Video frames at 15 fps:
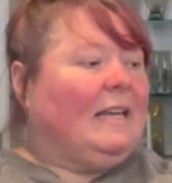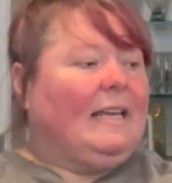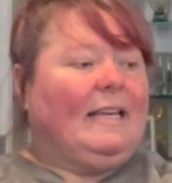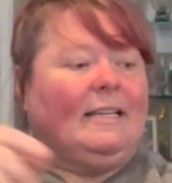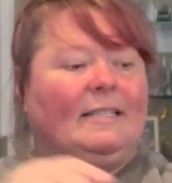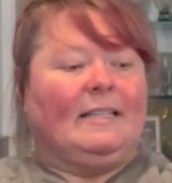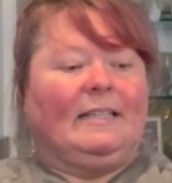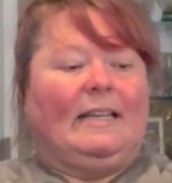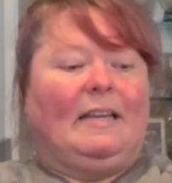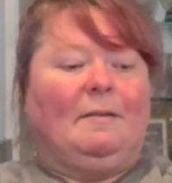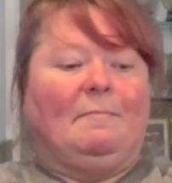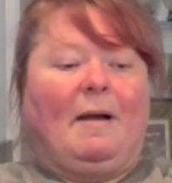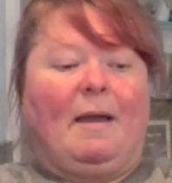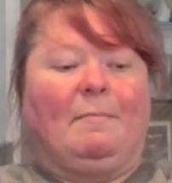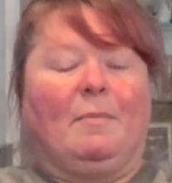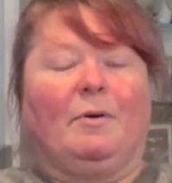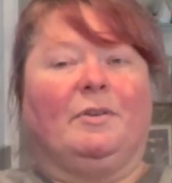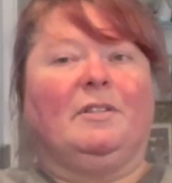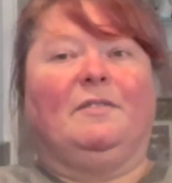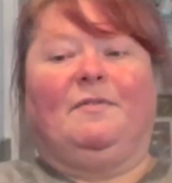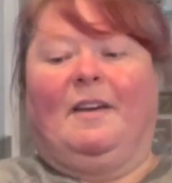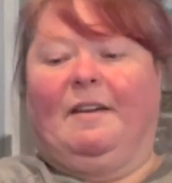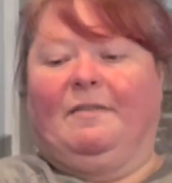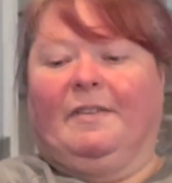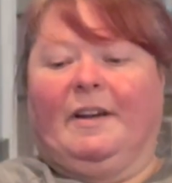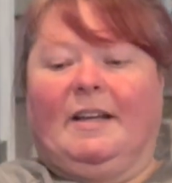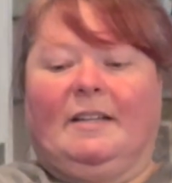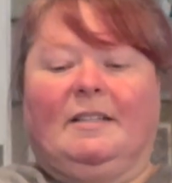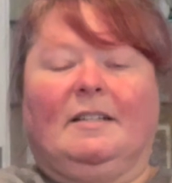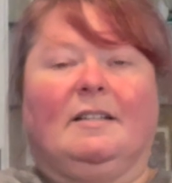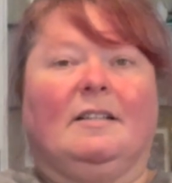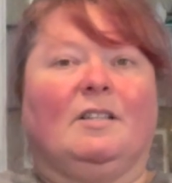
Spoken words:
easily my most favorite